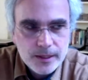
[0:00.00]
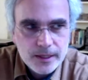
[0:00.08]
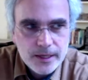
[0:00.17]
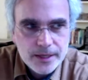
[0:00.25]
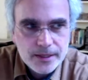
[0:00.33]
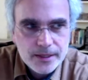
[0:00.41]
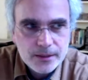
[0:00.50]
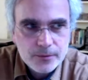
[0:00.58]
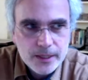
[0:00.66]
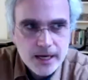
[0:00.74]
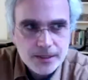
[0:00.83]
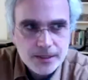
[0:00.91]
I think we
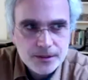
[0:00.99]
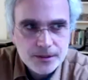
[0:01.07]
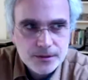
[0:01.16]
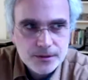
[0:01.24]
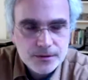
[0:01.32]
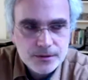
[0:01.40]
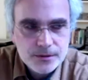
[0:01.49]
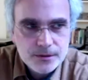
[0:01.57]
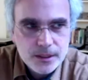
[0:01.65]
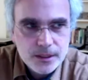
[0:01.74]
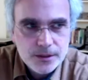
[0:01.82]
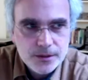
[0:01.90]
got to
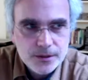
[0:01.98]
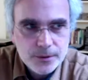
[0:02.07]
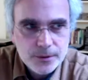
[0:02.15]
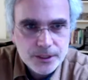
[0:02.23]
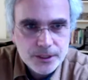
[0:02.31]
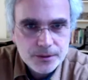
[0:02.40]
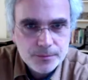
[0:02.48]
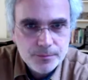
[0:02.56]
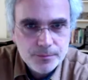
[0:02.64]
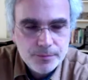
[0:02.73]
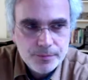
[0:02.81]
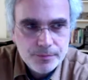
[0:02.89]
know each other
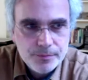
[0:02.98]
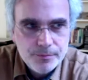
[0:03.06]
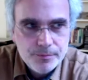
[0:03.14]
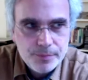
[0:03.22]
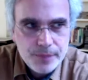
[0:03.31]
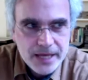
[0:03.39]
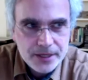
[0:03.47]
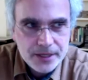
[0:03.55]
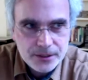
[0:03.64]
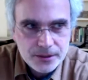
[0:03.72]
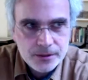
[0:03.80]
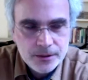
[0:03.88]

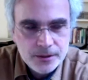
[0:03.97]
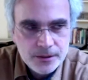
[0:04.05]
better